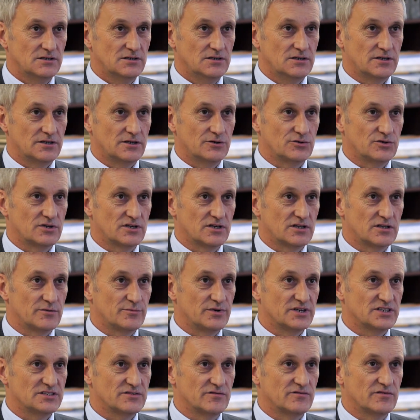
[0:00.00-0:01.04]
and how to get the
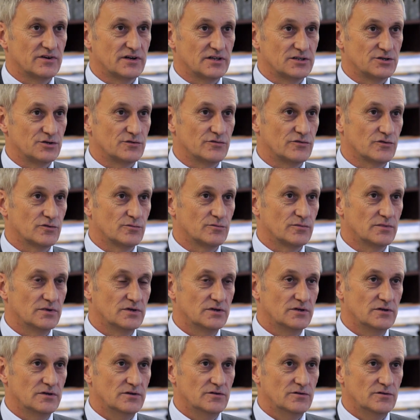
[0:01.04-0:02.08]
best value from
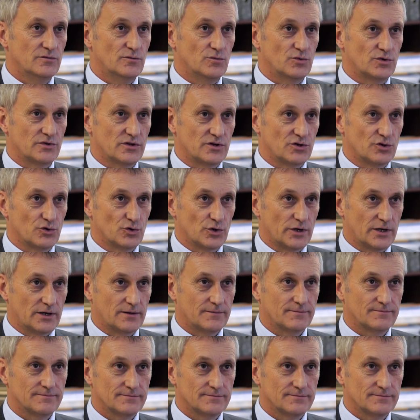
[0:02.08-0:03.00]
what they're growing.